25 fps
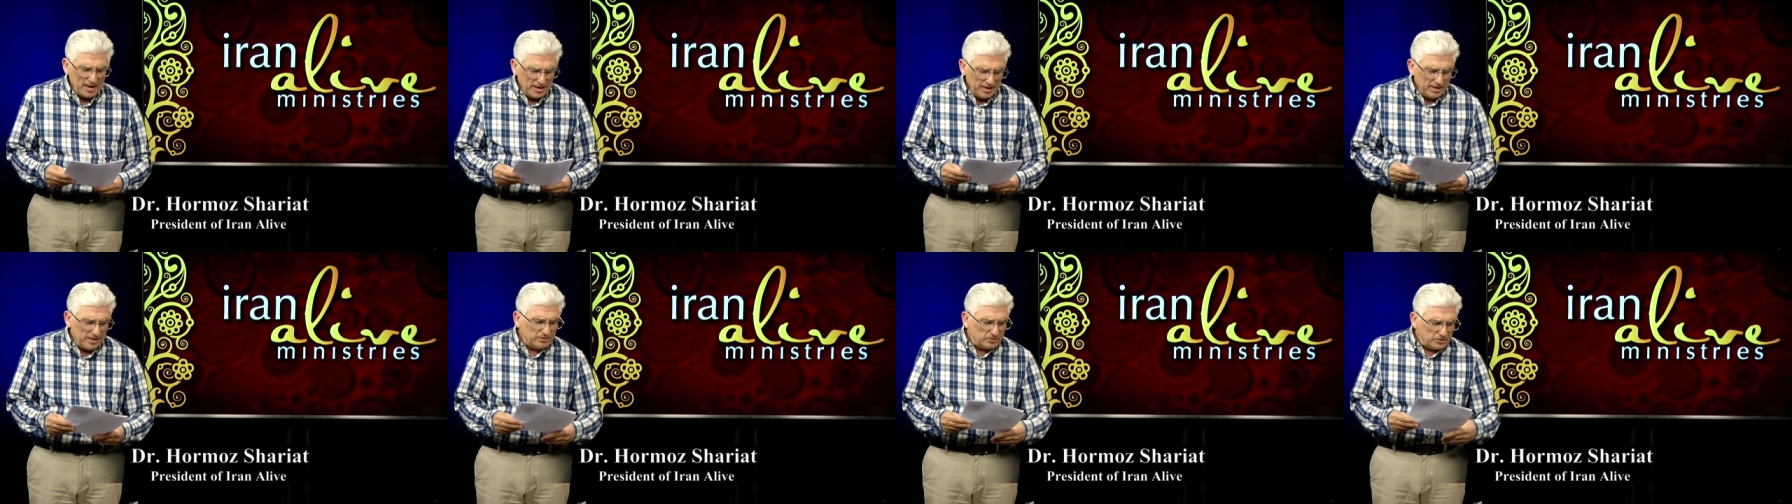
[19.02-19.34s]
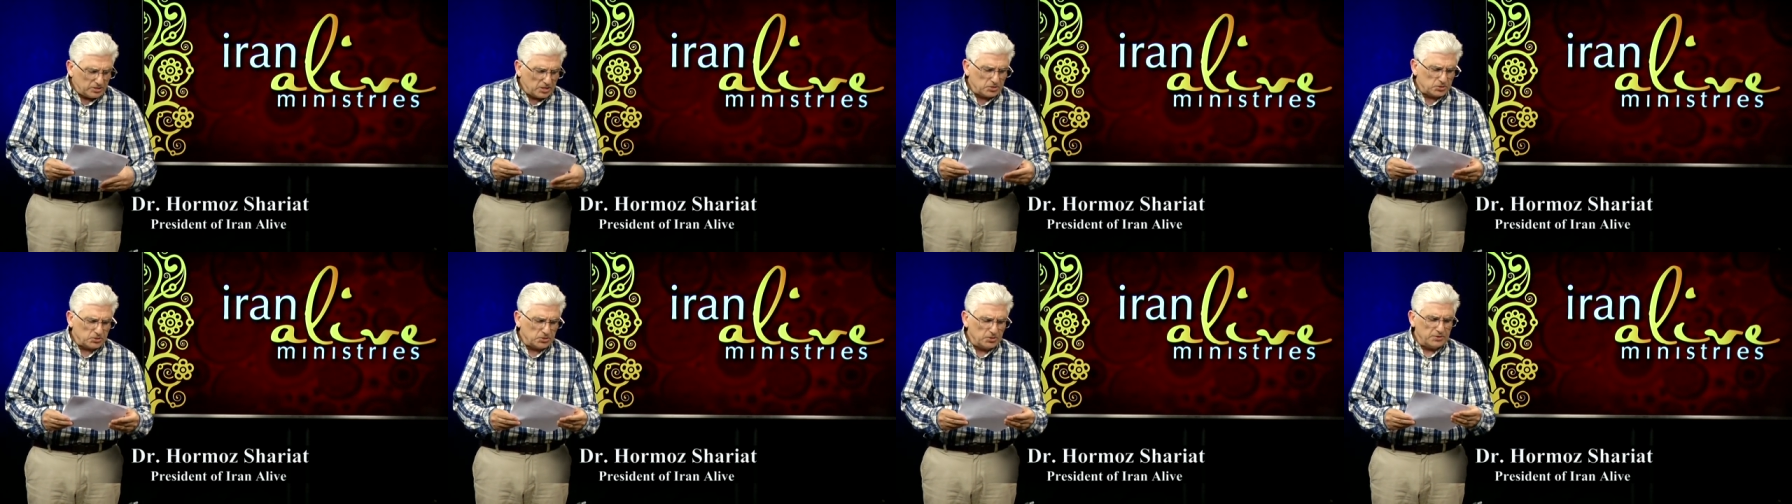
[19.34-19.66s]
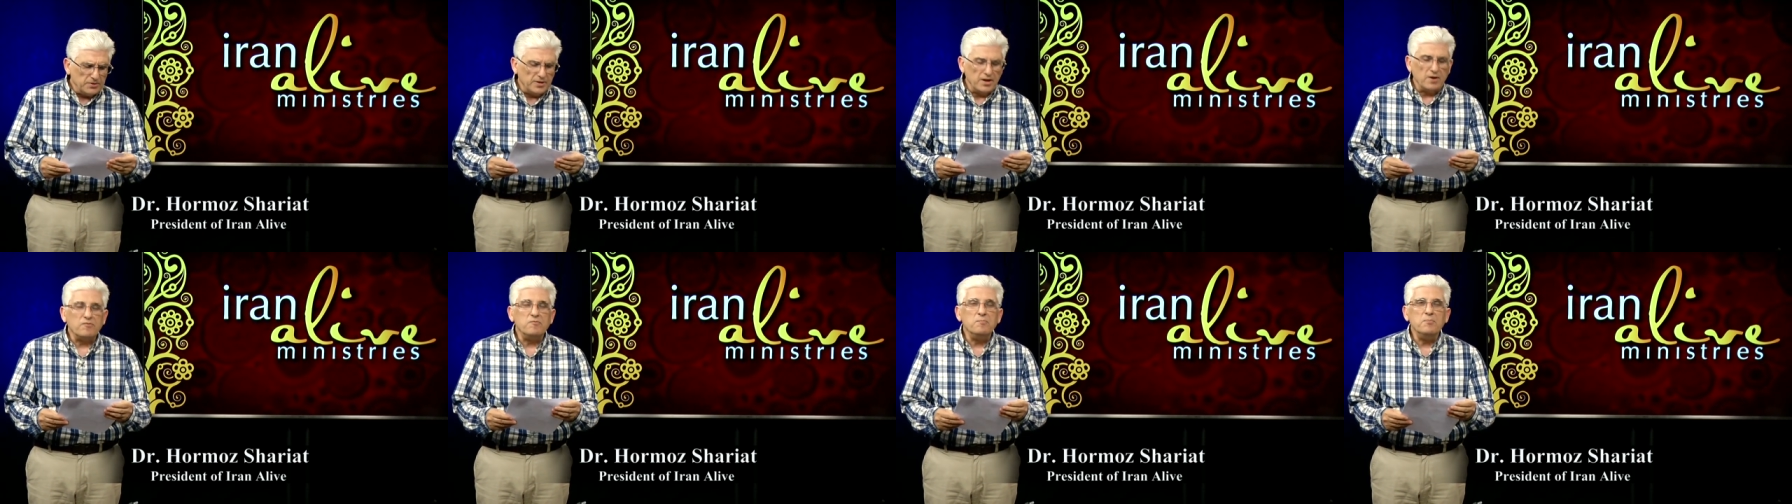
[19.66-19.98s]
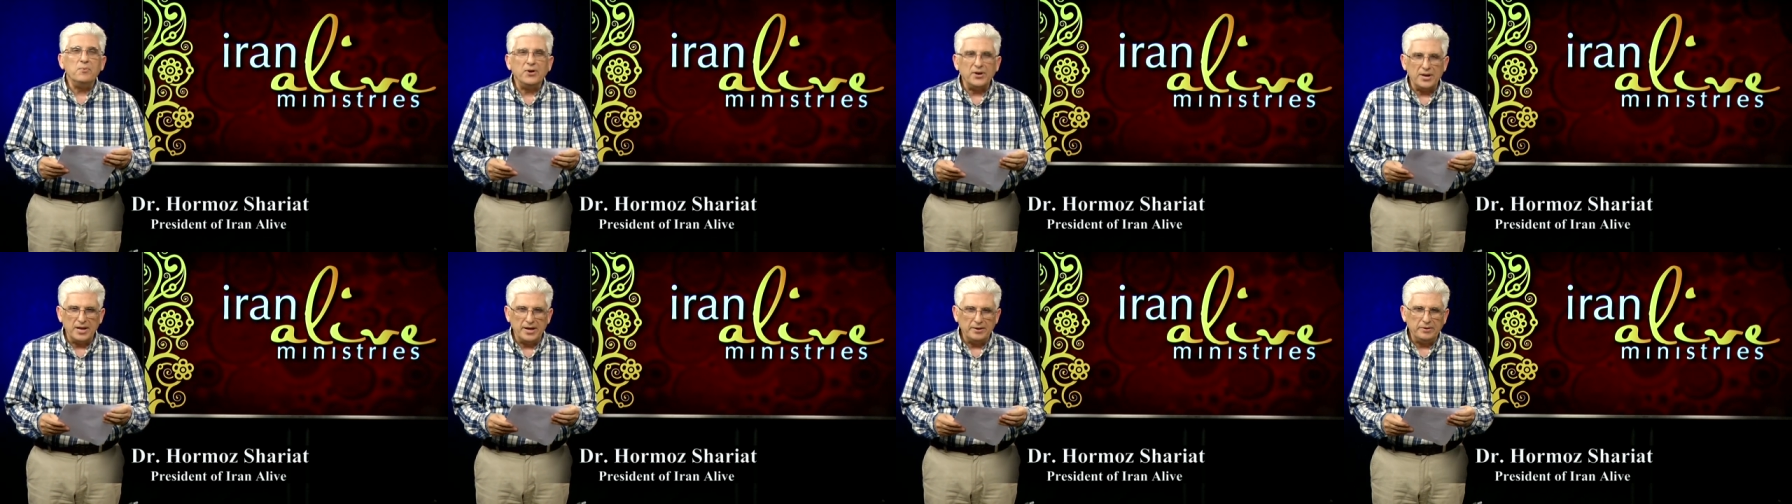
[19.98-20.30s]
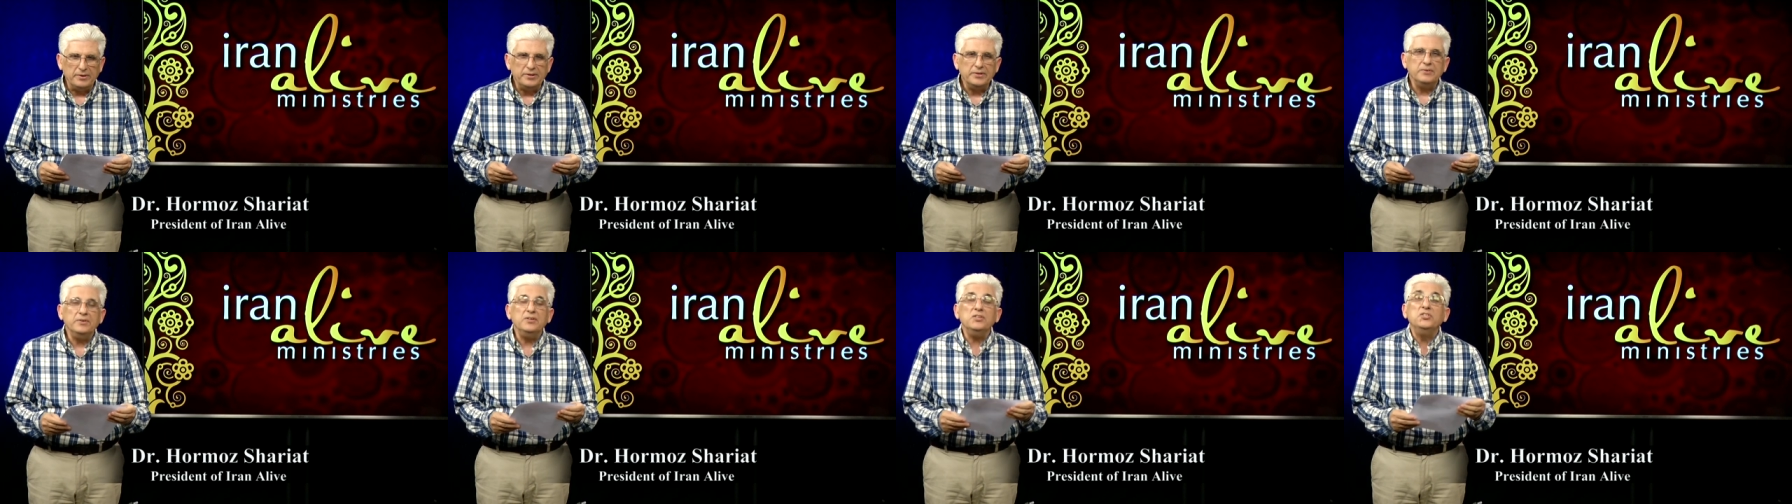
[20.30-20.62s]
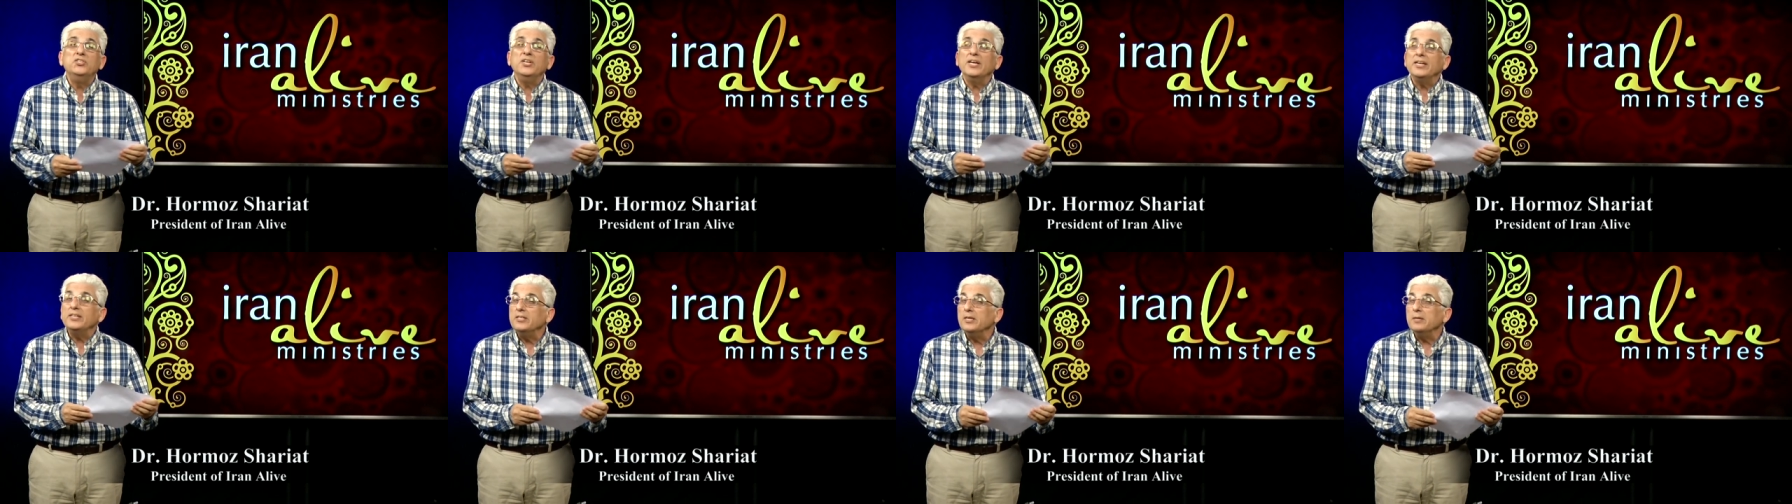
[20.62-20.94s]
Here's the story of Mona,
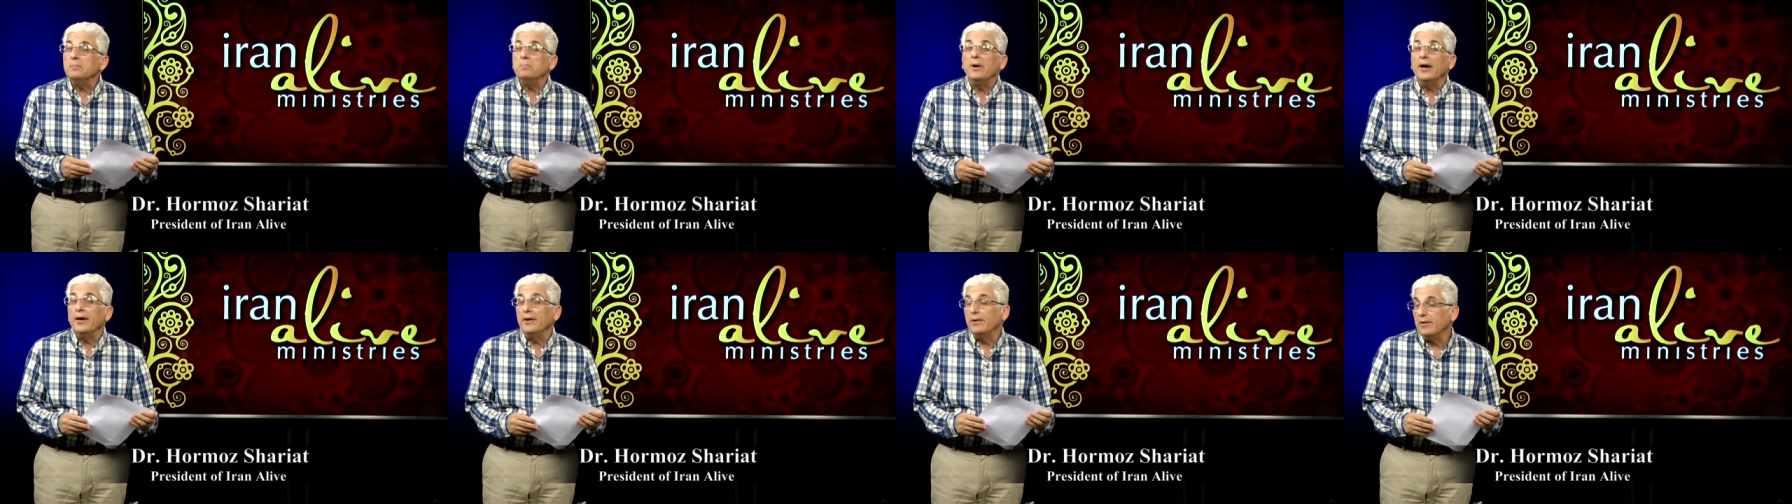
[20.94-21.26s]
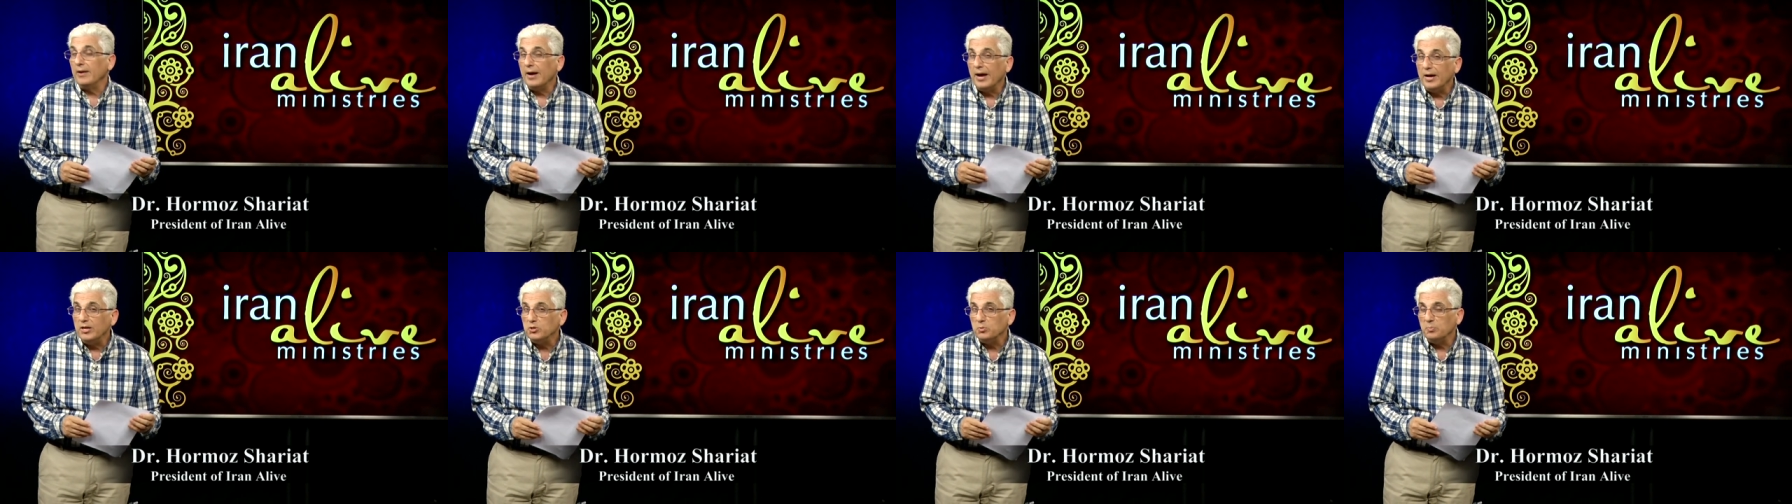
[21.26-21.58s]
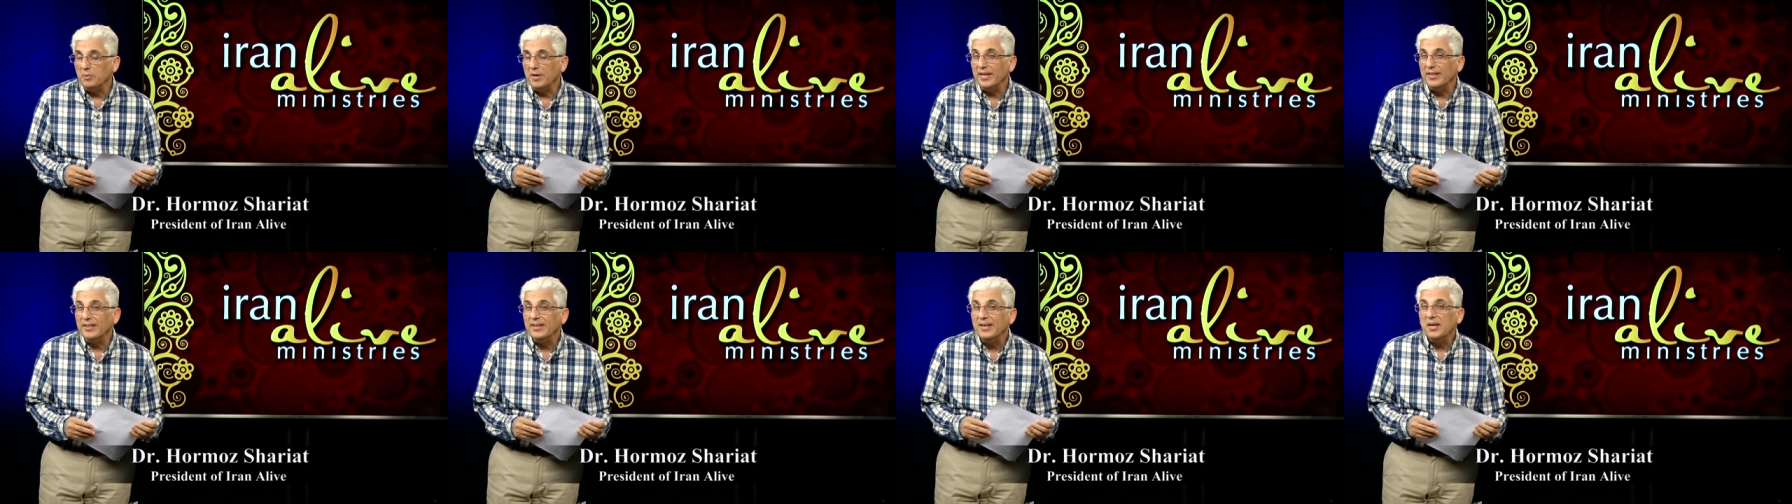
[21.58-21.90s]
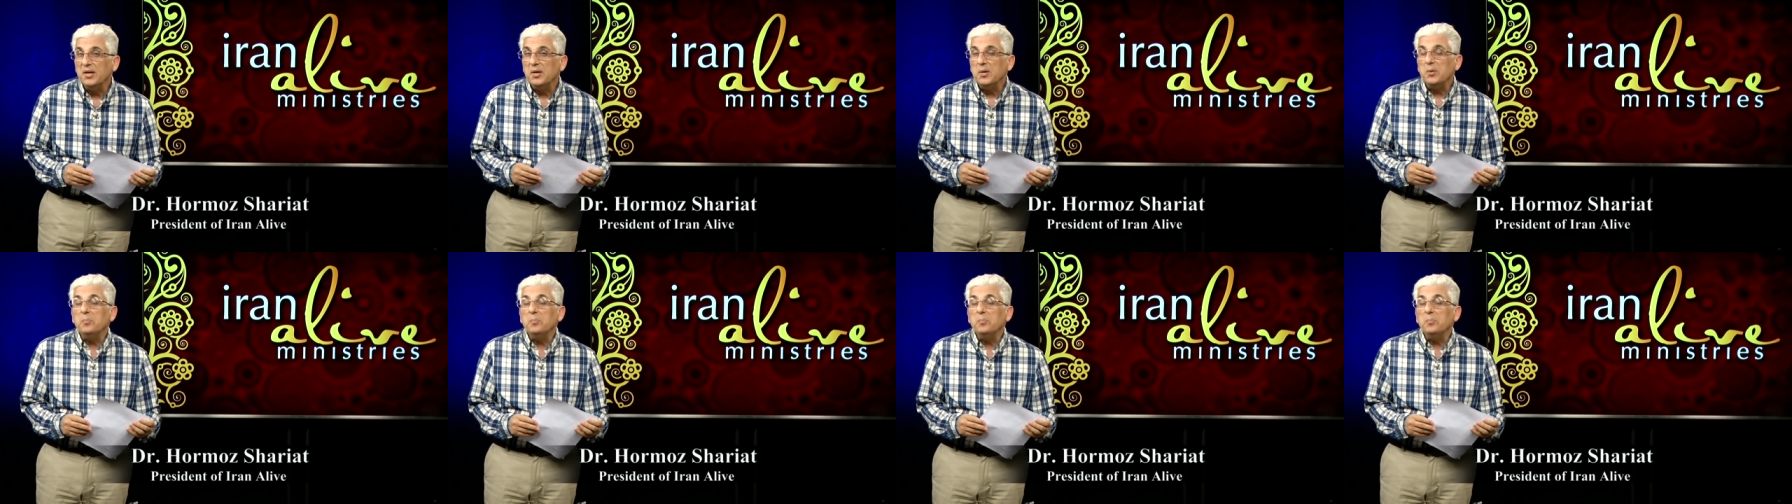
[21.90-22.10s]
rejected by her husband,